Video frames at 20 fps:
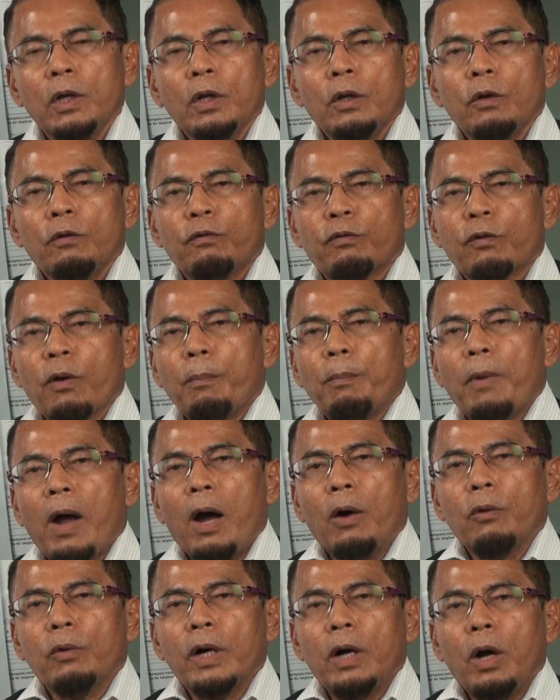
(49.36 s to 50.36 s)
from
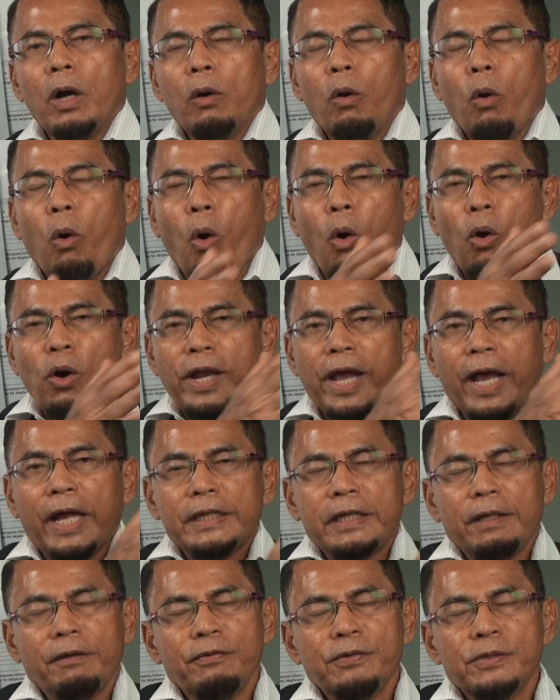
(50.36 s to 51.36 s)
our old
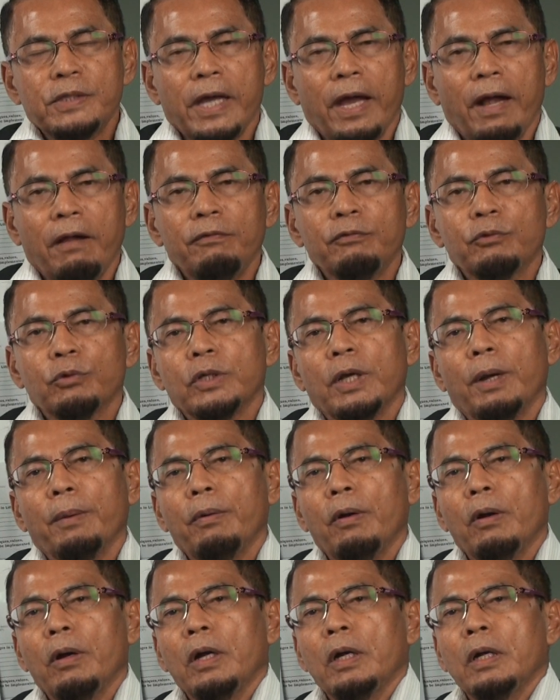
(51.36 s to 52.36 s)
negative self to the
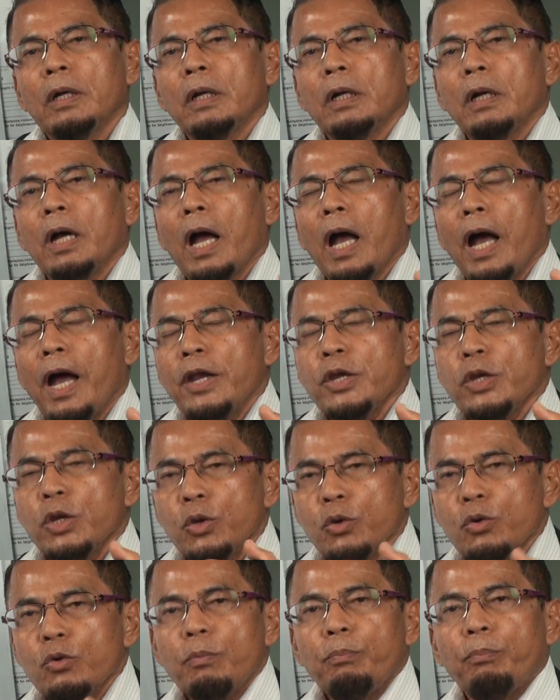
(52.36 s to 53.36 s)

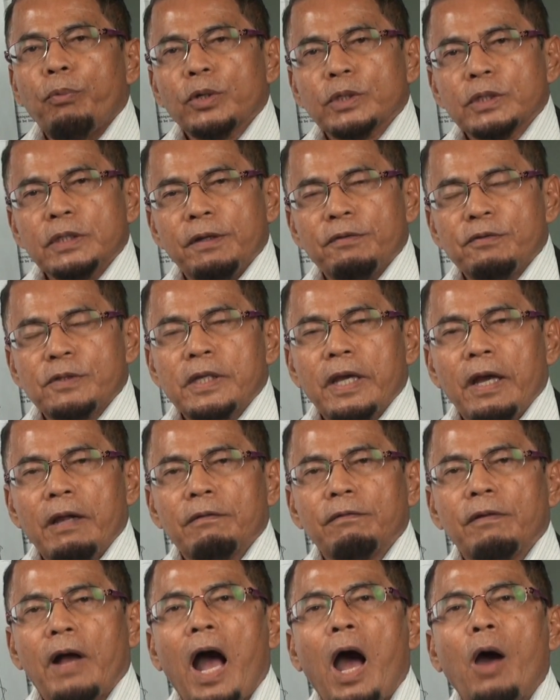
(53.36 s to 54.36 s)
new positive
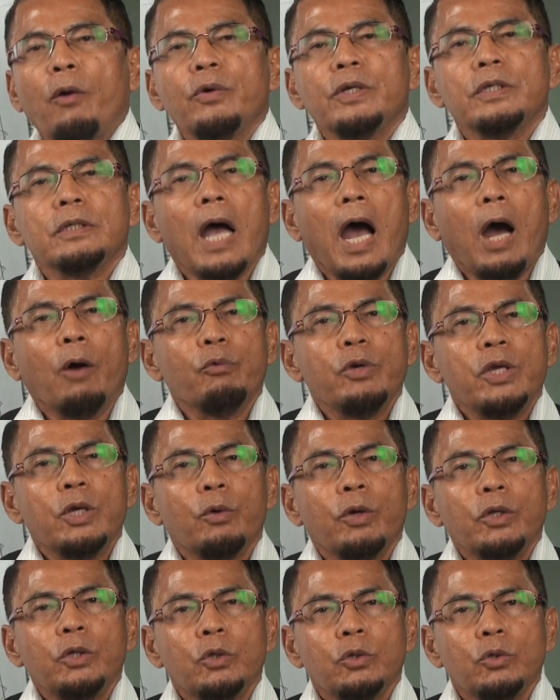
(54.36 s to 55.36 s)
self. How are we
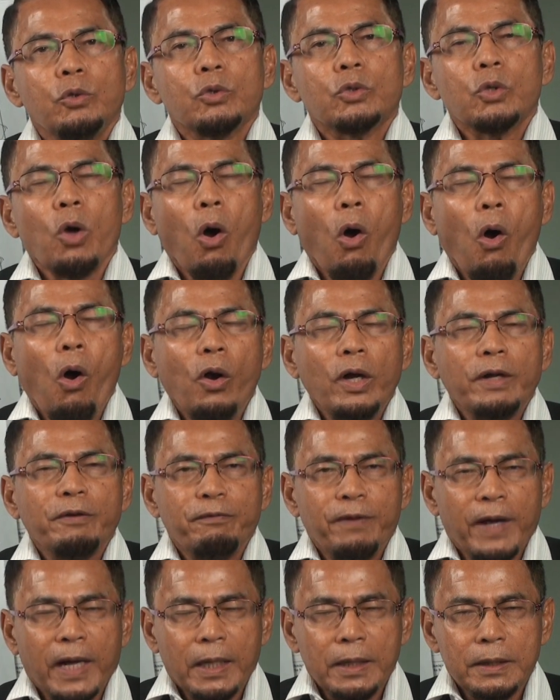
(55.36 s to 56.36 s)
going to use all the
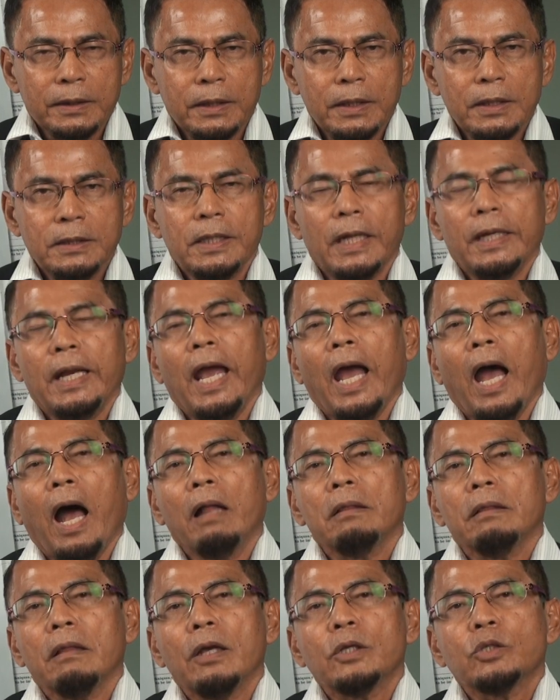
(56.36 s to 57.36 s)
faculties that
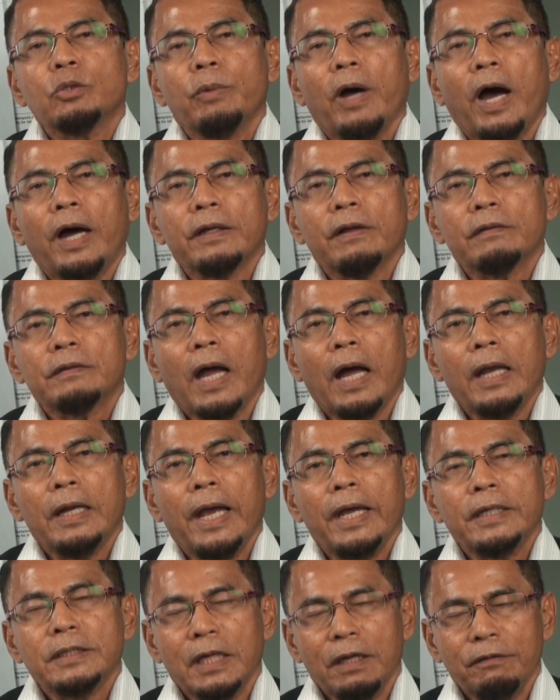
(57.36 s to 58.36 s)
Allah subhanahu wa
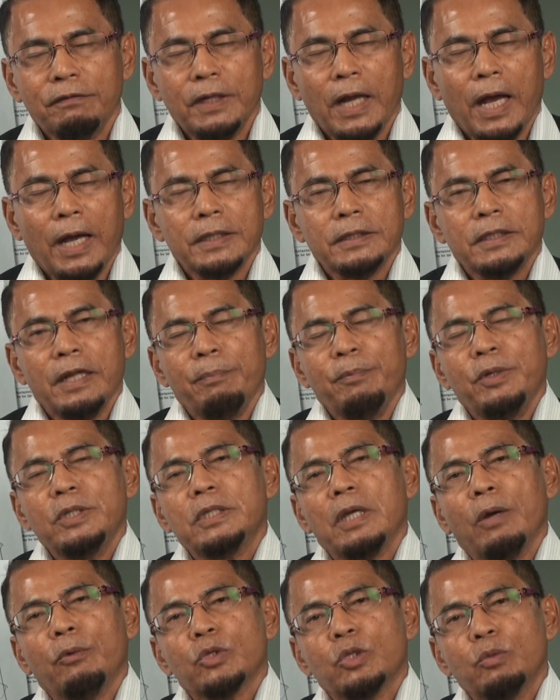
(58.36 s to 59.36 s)
ta'ala has given us? That
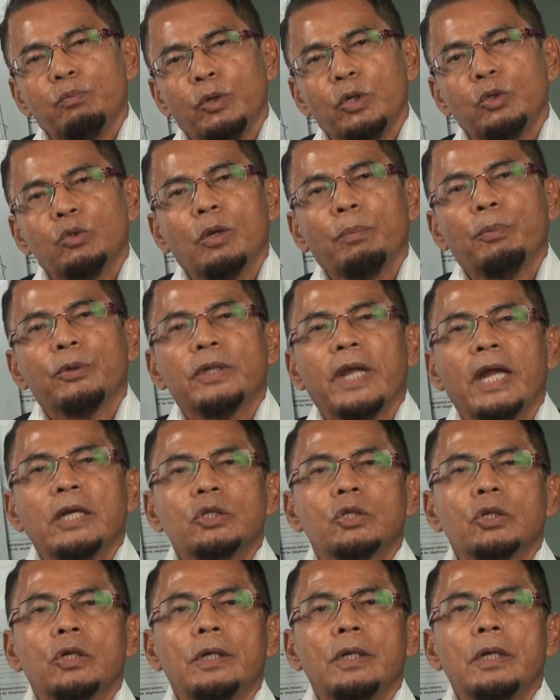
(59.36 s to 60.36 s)
means our spiritual
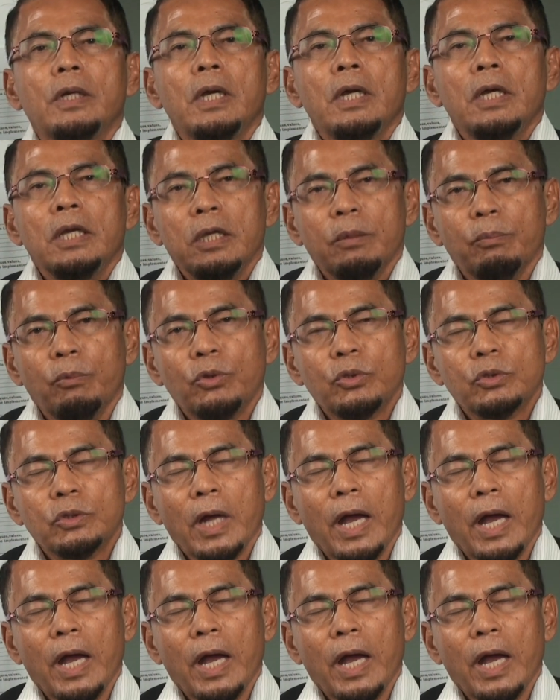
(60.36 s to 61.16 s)
potential, emotion,